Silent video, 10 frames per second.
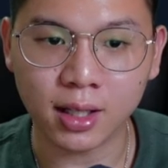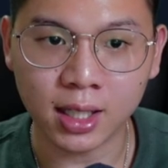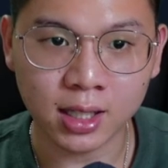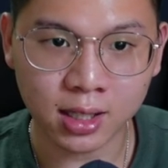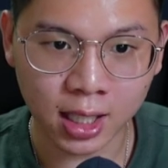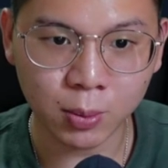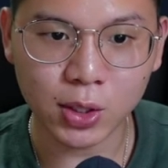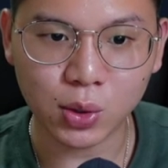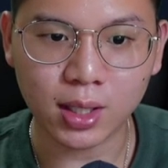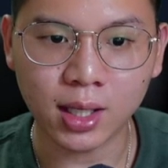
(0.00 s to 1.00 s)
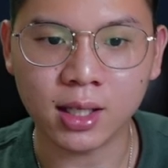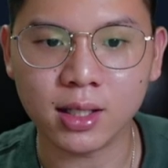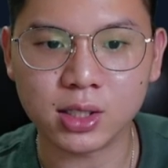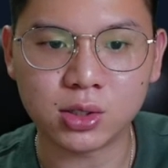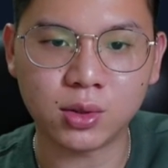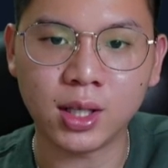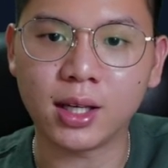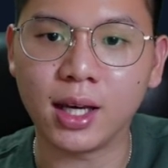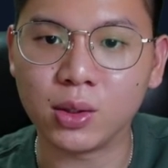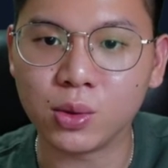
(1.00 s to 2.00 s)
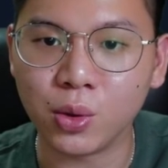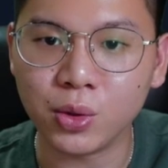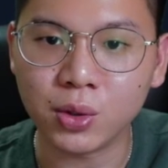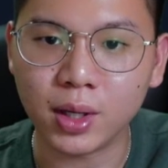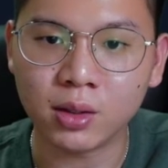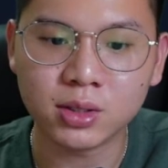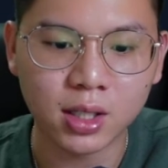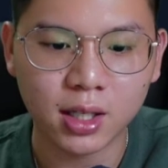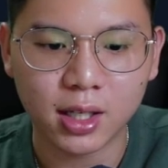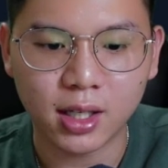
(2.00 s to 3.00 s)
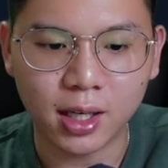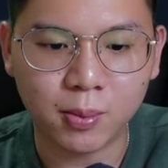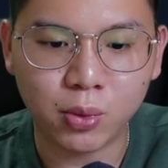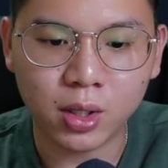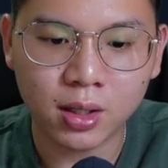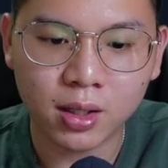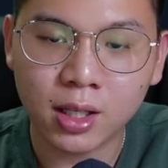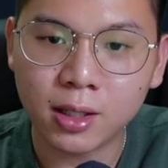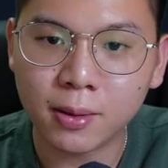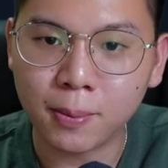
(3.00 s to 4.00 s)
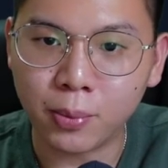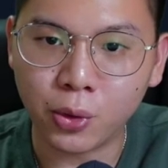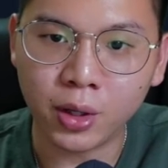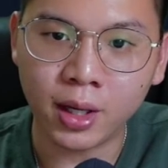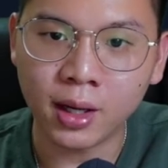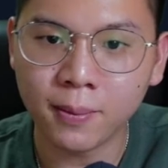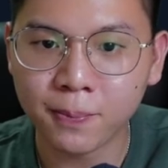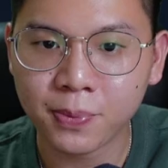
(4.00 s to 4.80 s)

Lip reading: in game week 28 is to take Antonio out and bring in Broya,